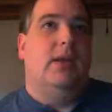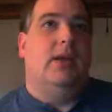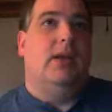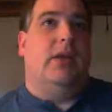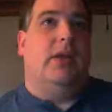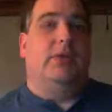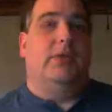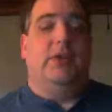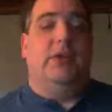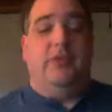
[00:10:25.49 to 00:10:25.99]

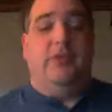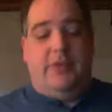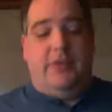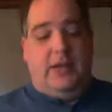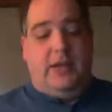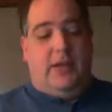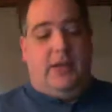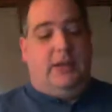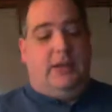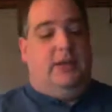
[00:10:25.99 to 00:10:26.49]
And the reason for
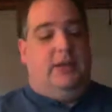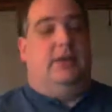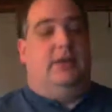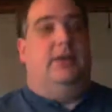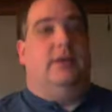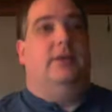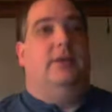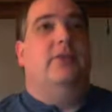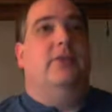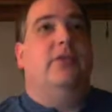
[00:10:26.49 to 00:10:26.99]
that
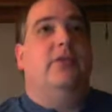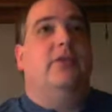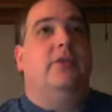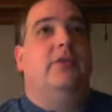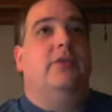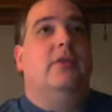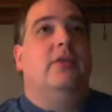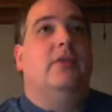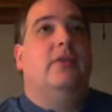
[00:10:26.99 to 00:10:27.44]
is